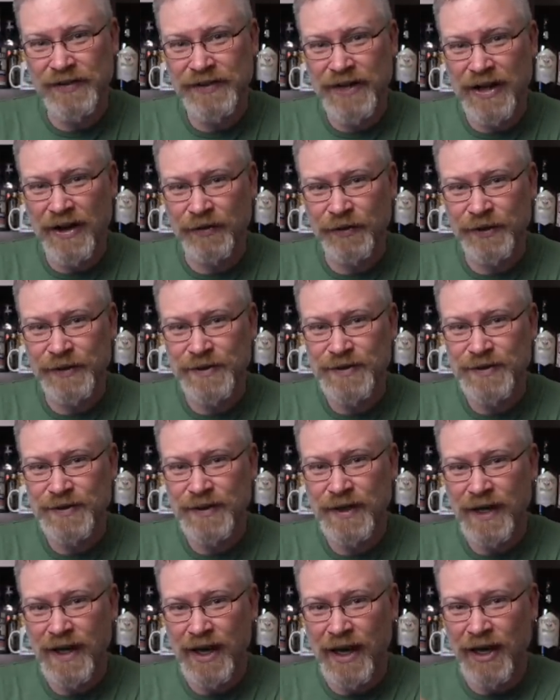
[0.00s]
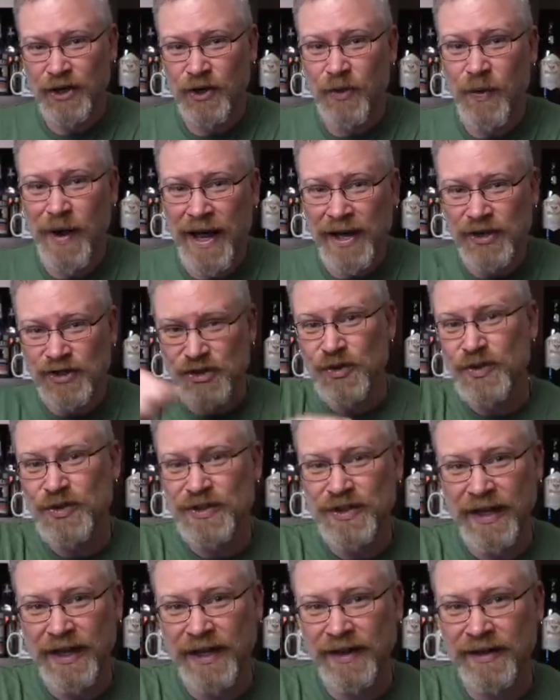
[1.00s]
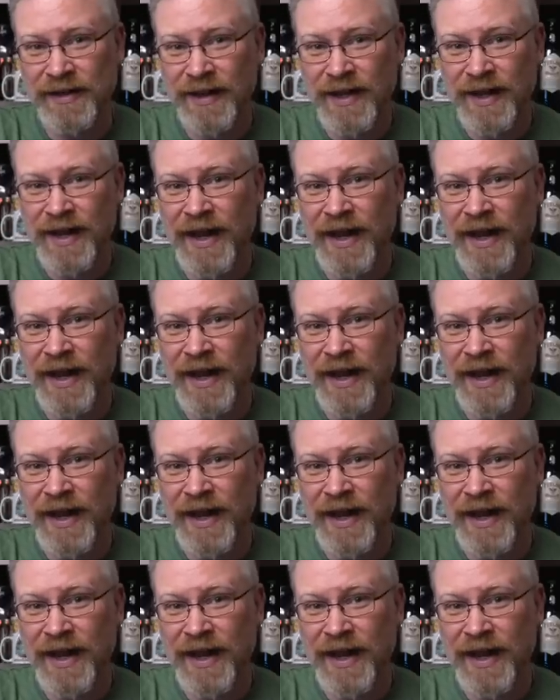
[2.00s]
tolerance and you add juice in